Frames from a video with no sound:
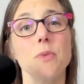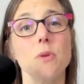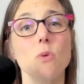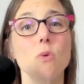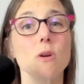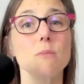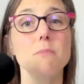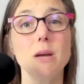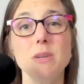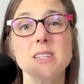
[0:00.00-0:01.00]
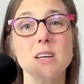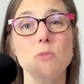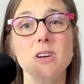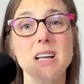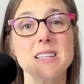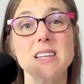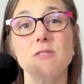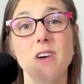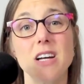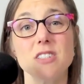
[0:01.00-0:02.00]
Or maybe someone has
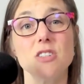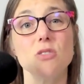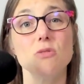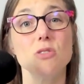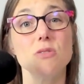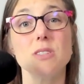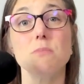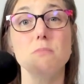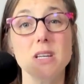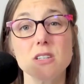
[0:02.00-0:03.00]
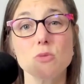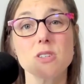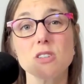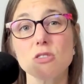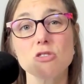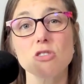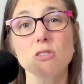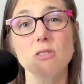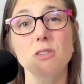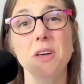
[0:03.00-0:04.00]
advised you to submit to a certain
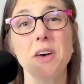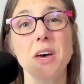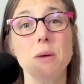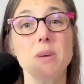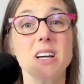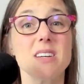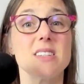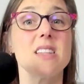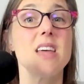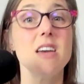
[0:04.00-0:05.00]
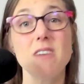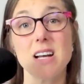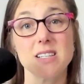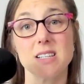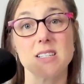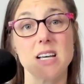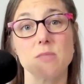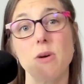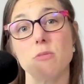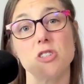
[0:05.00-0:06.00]
journal because they've had success
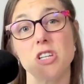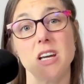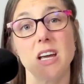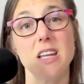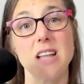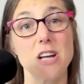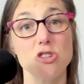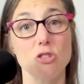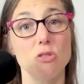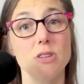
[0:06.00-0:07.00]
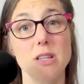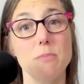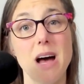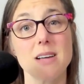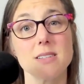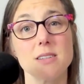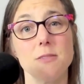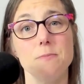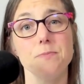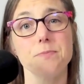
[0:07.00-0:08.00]
publishing in that journal in the past.
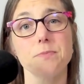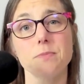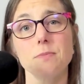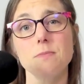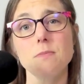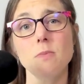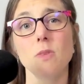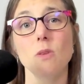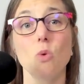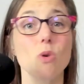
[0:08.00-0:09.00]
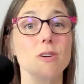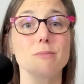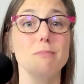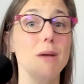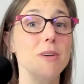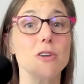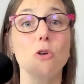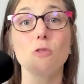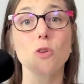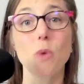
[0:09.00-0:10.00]
Or maybe you're
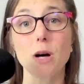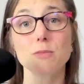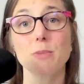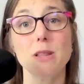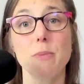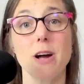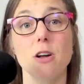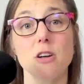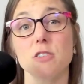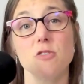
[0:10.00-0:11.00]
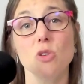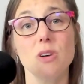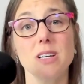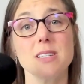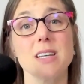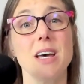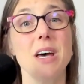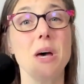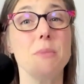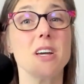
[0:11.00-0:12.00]
overwhelmed by the paradox of choice
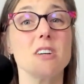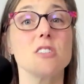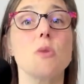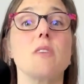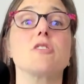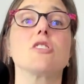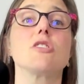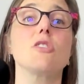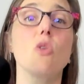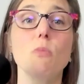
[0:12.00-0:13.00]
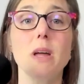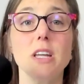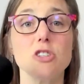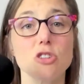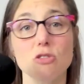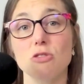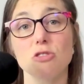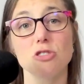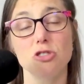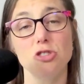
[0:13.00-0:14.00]
because you have so many
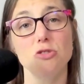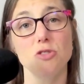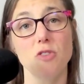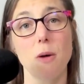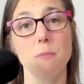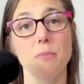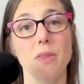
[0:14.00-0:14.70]
journals to choose from.